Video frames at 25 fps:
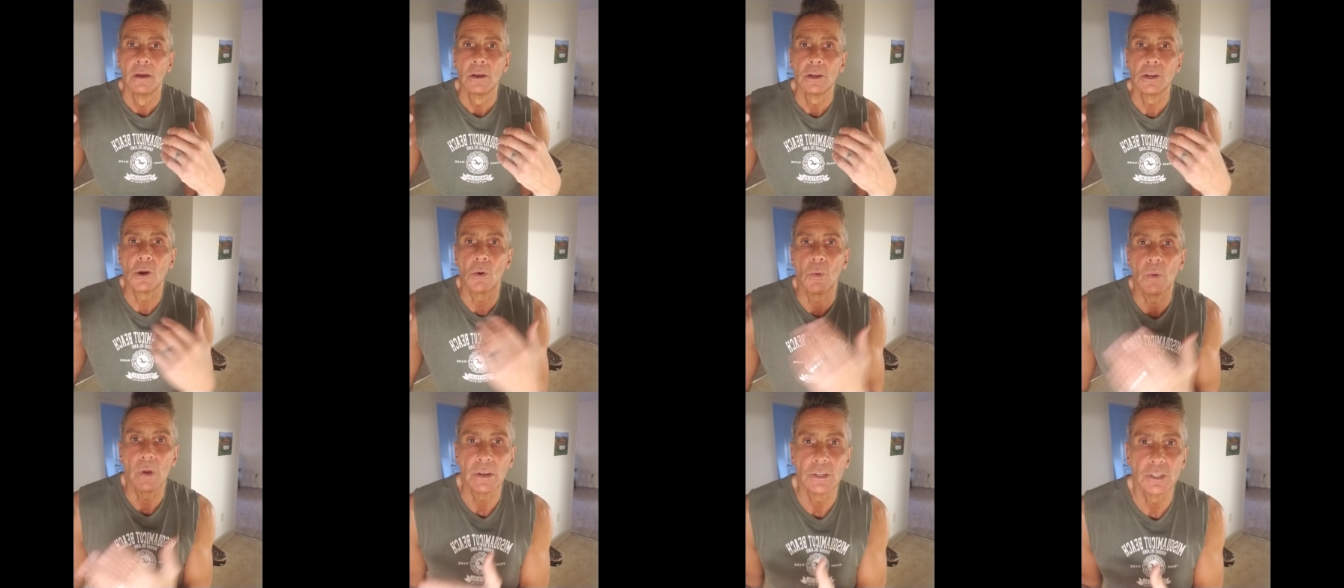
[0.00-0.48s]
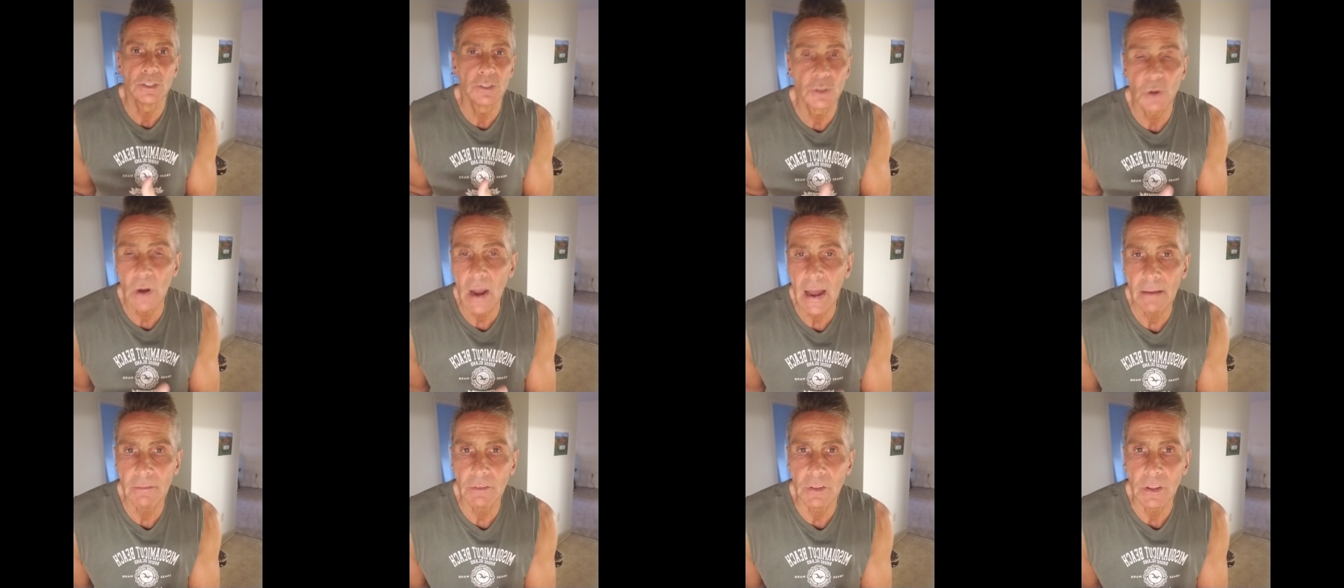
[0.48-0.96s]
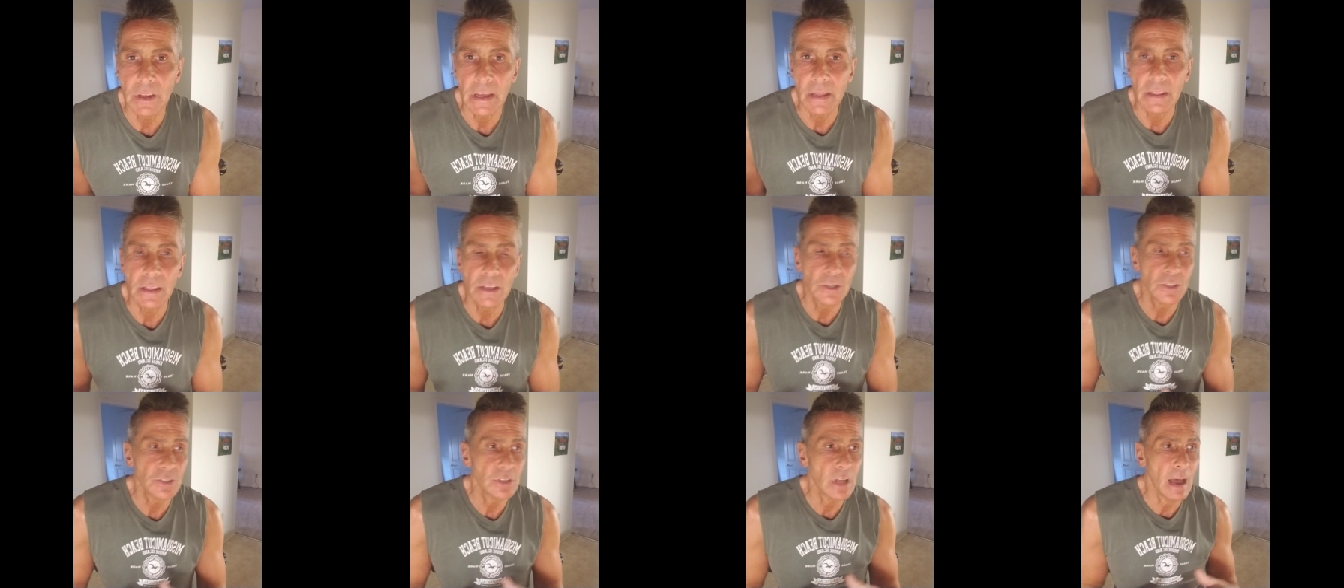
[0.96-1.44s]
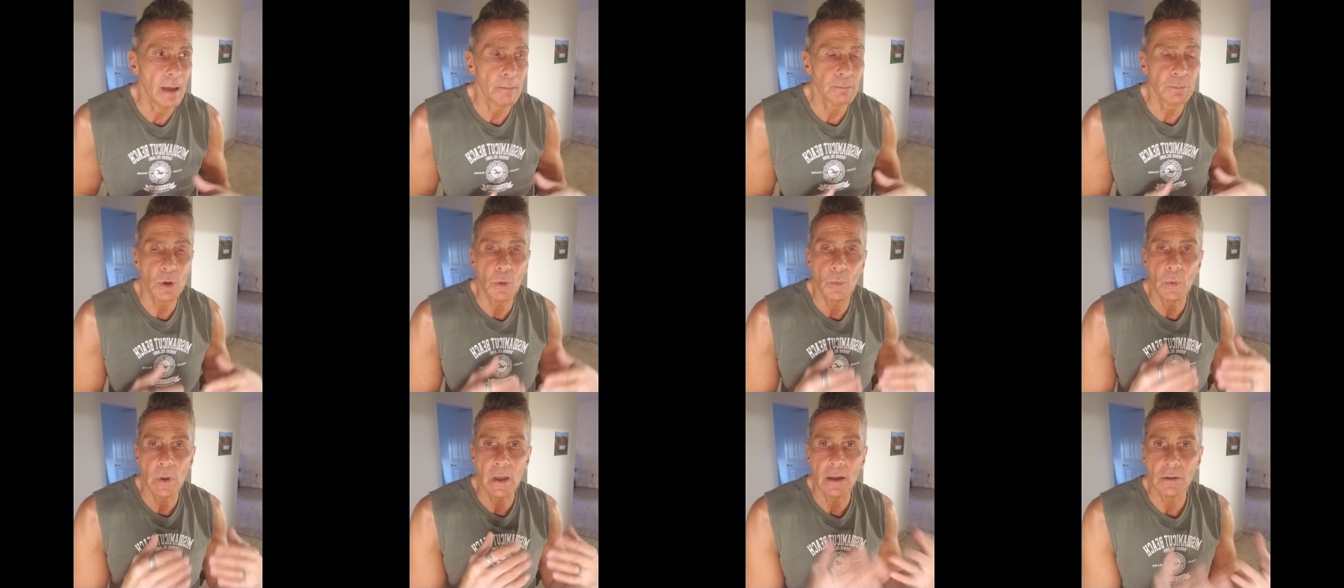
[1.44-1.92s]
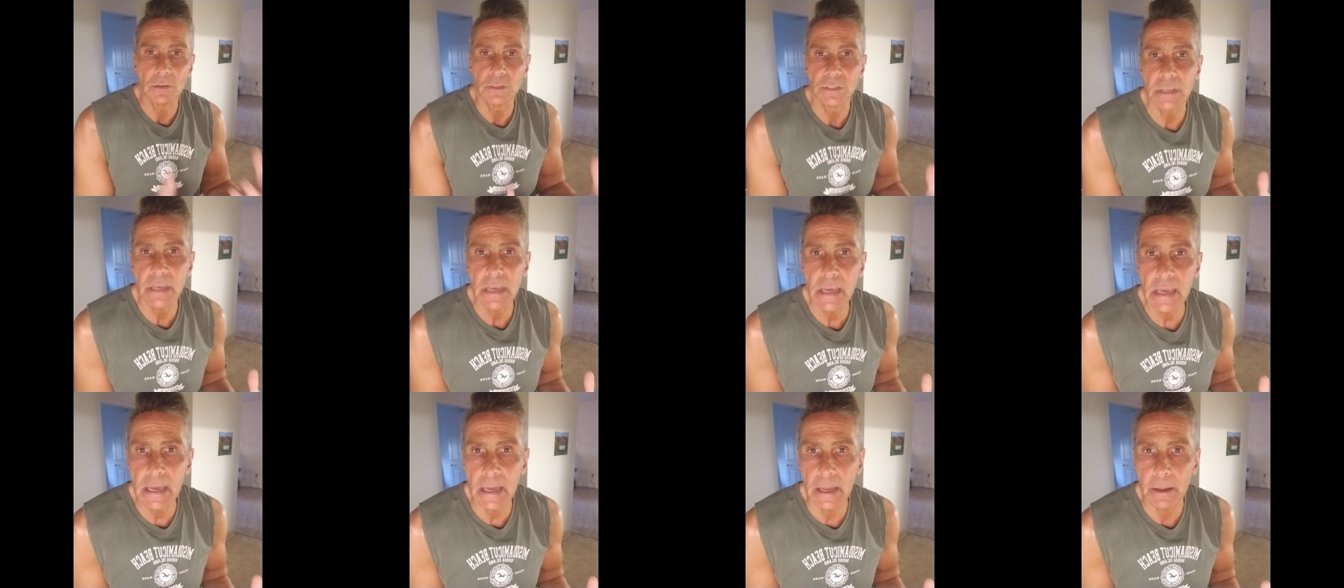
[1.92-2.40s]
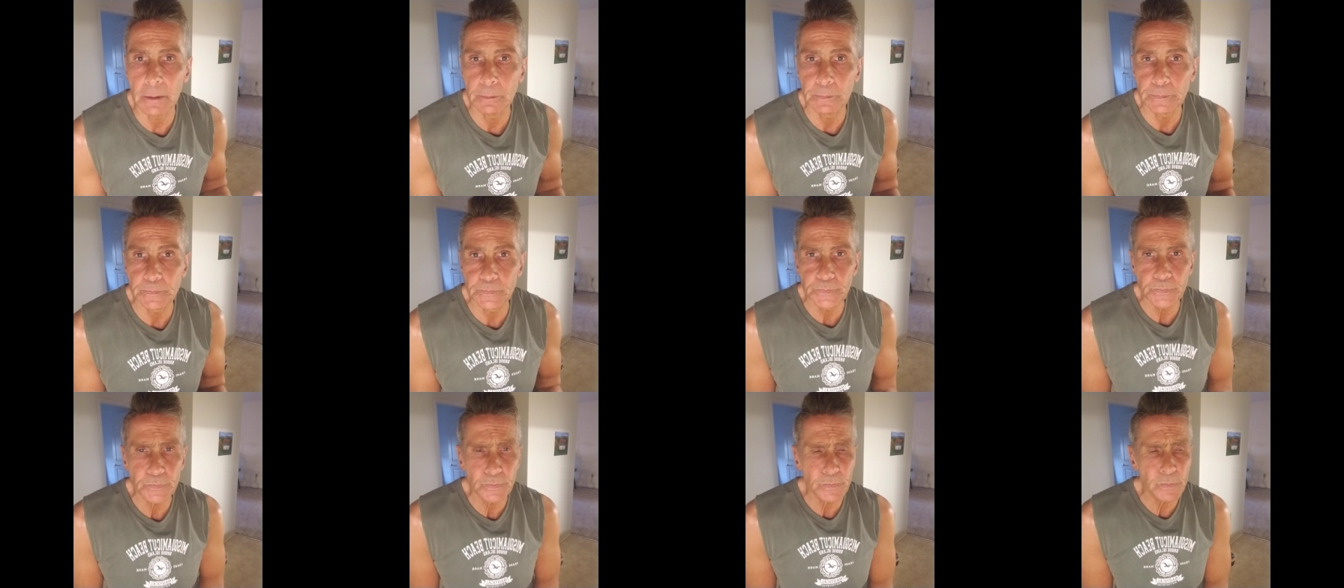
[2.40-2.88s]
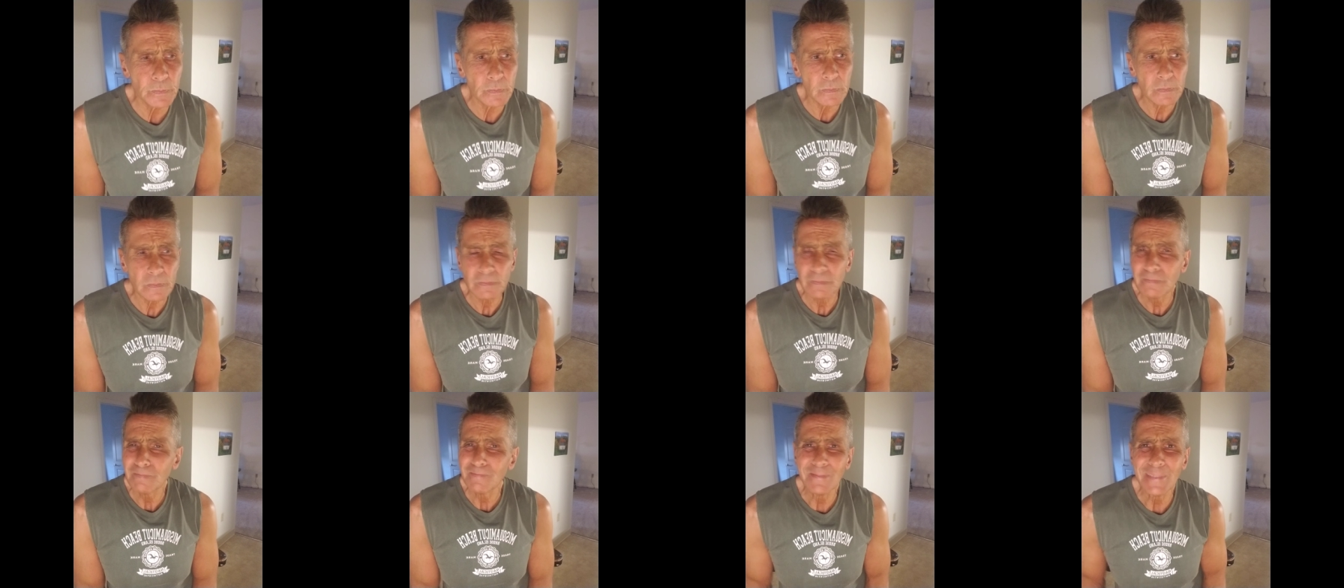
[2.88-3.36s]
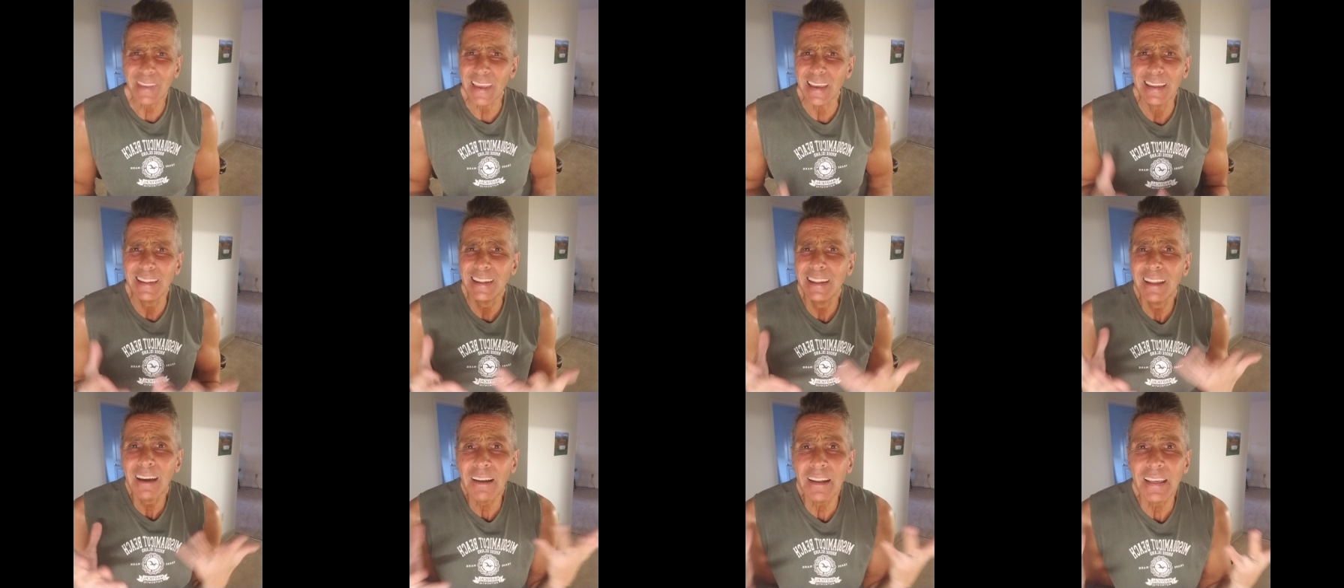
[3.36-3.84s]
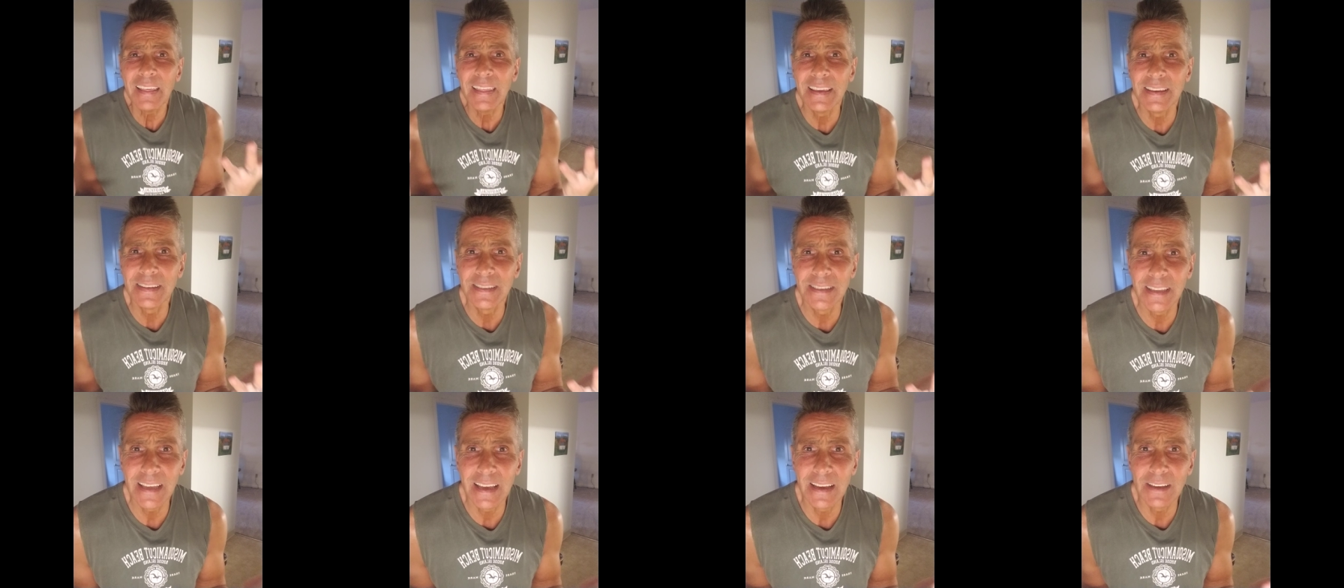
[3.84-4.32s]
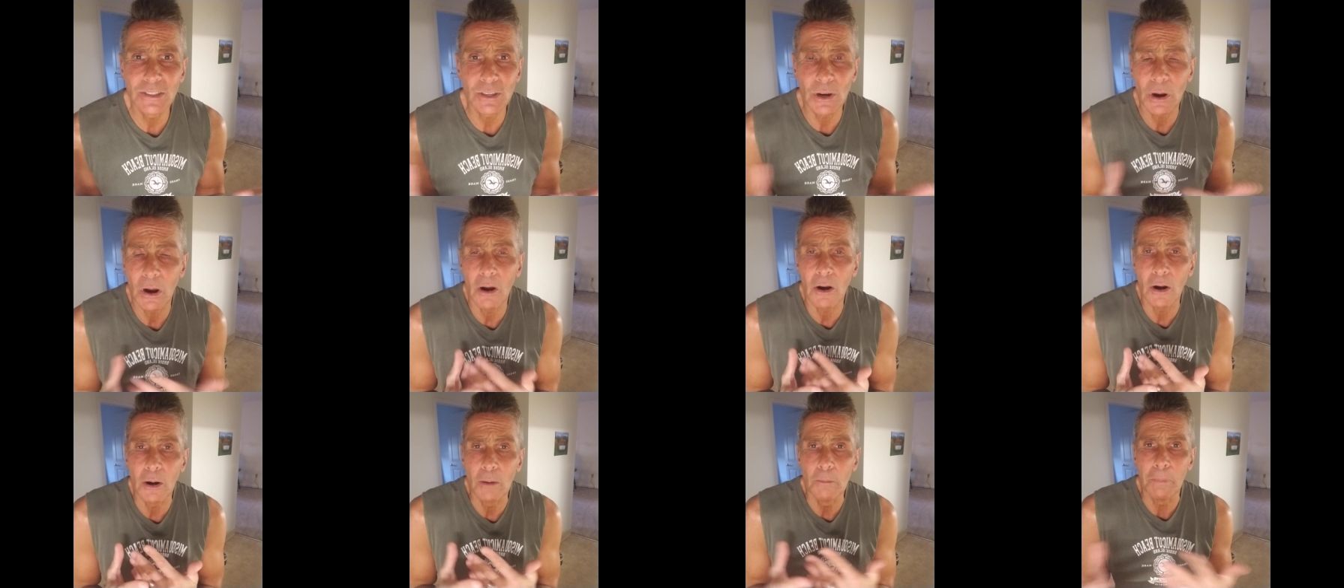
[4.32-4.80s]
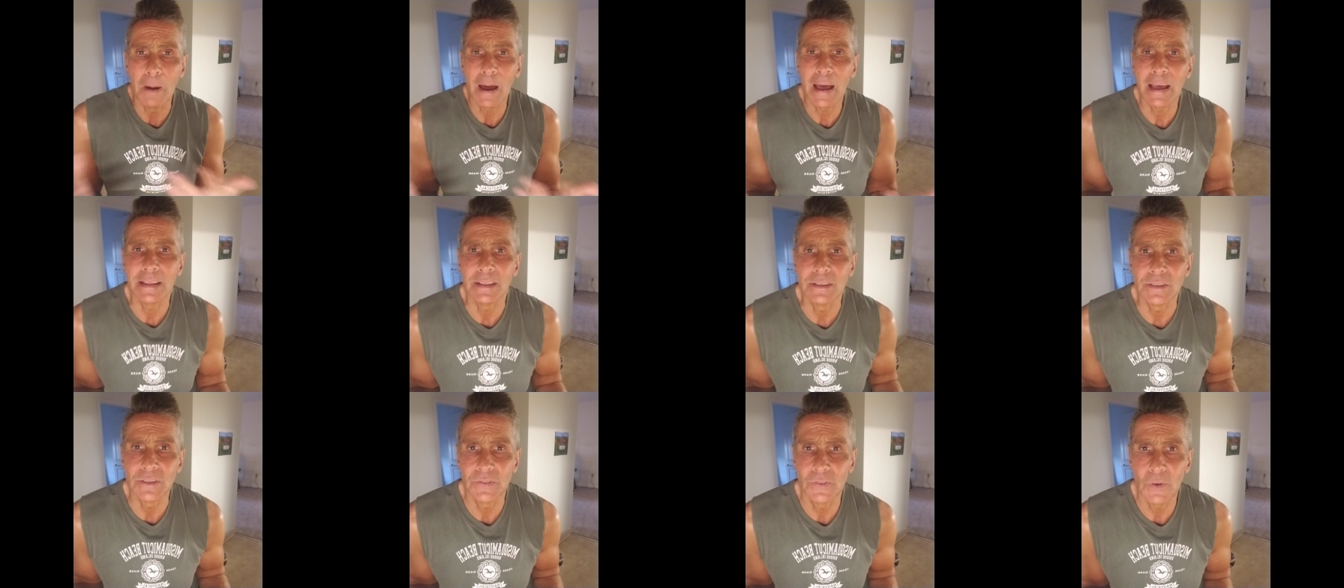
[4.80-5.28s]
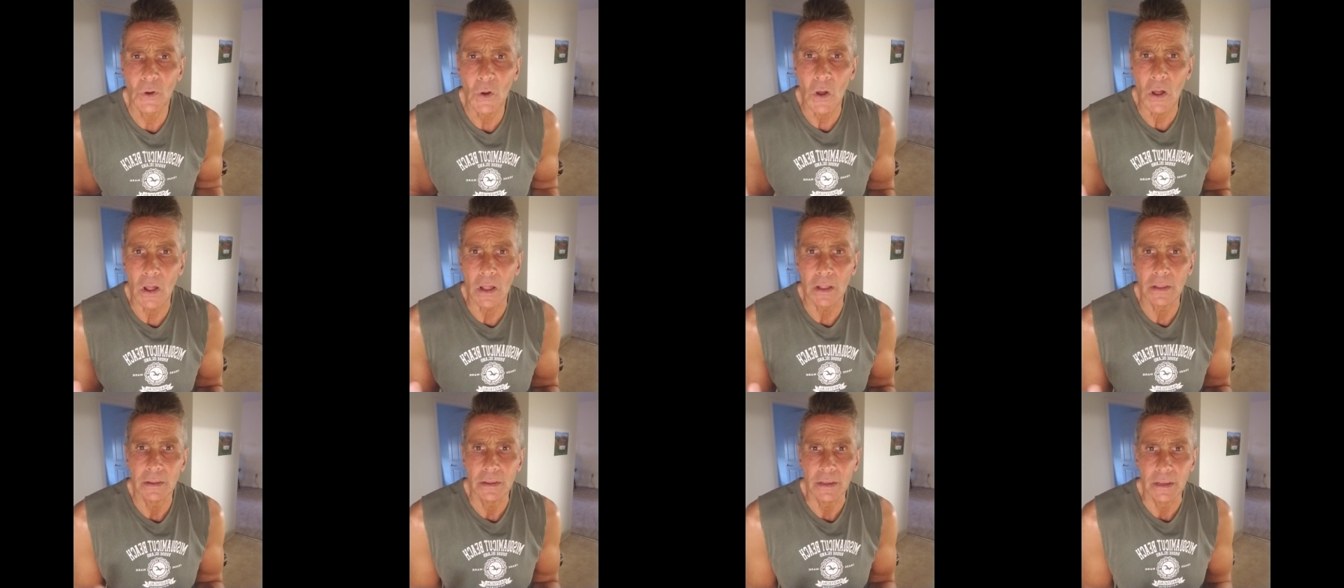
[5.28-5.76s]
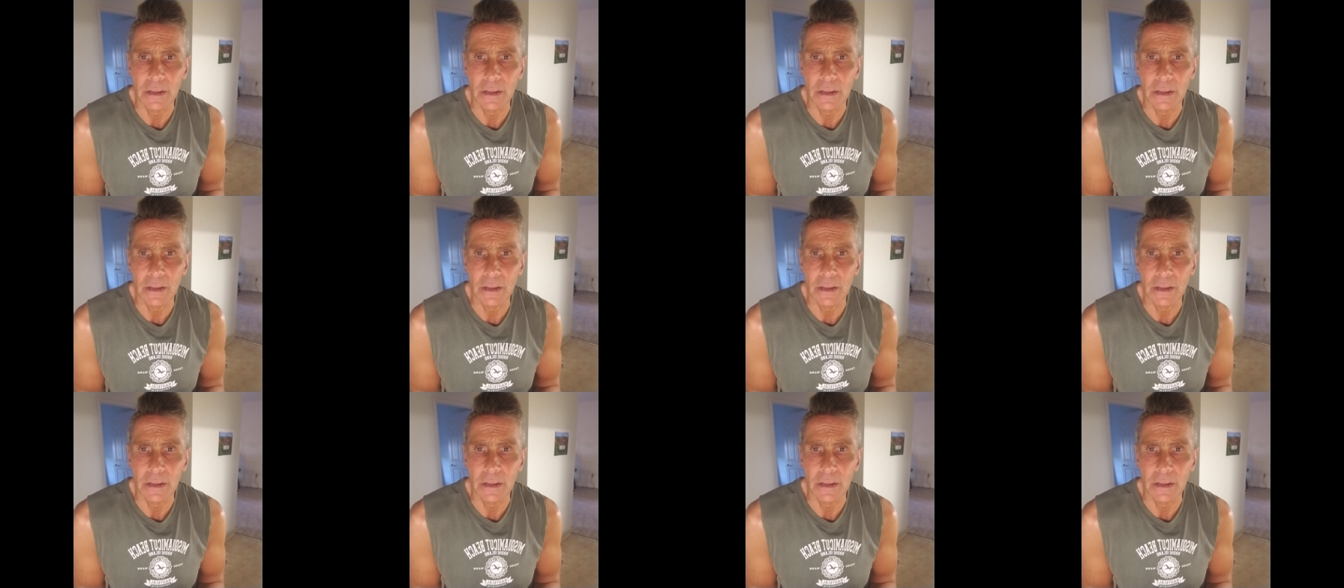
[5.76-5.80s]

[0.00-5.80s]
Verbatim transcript: going traveling and they stopped going out to eat none of these things are, are Biden's fault.